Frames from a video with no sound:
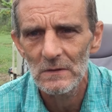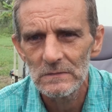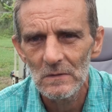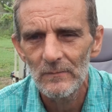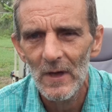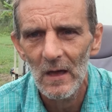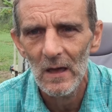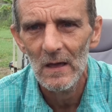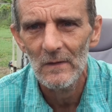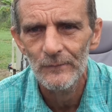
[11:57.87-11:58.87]
on your
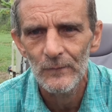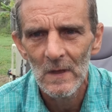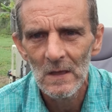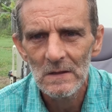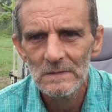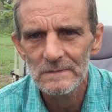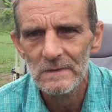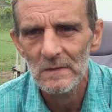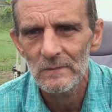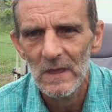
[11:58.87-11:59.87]
behalf instead of